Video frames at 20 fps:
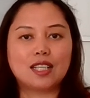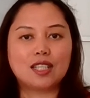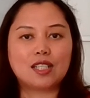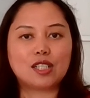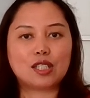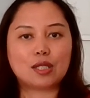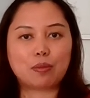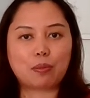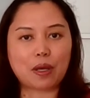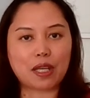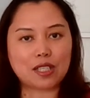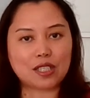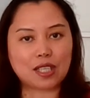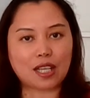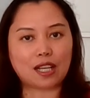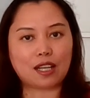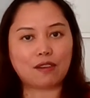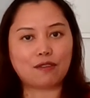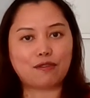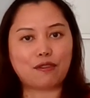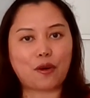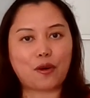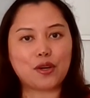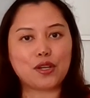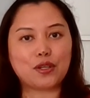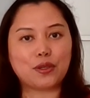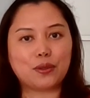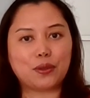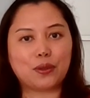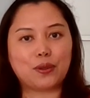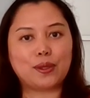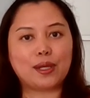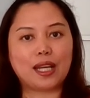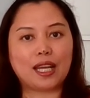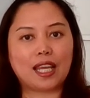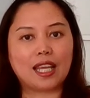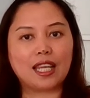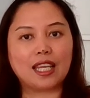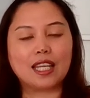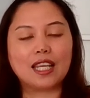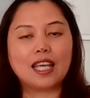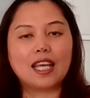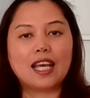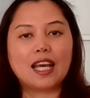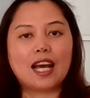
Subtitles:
specially for you only.